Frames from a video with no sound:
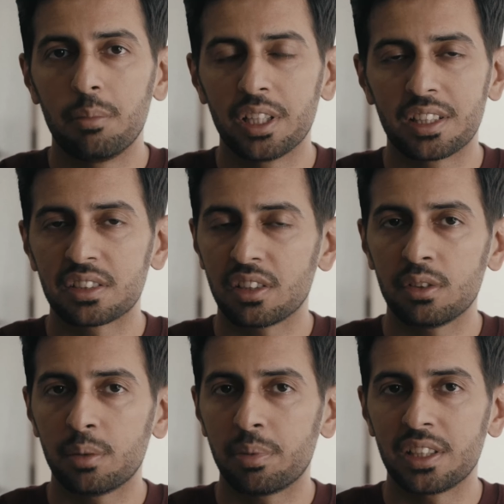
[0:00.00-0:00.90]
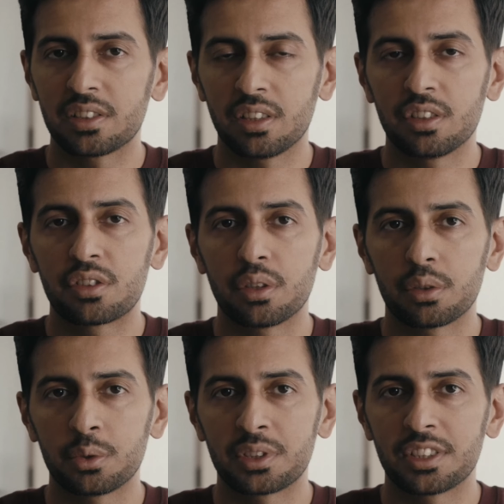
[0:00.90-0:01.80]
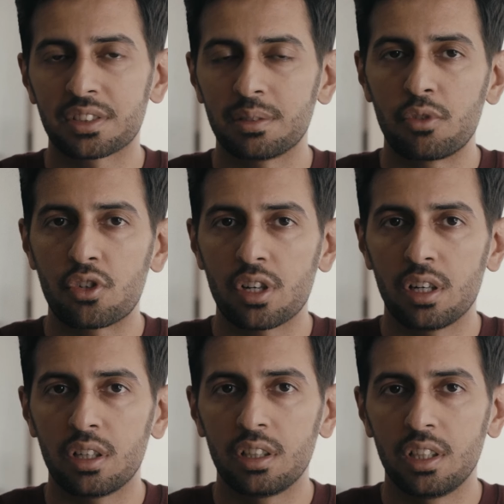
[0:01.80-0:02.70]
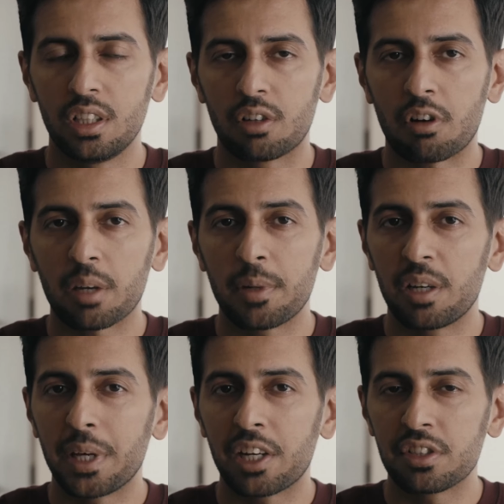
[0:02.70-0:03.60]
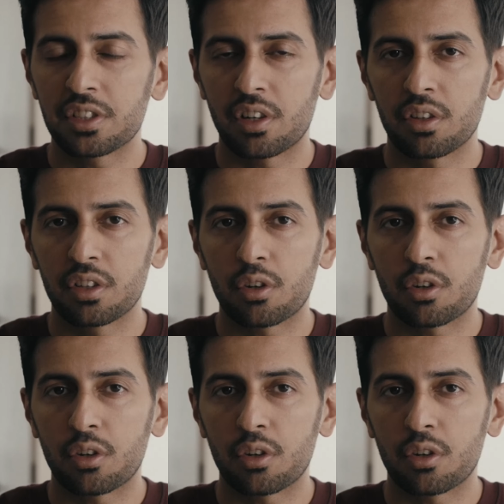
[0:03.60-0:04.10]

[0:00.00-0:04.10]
but this all depends on the total system draw. Recommended batteries are the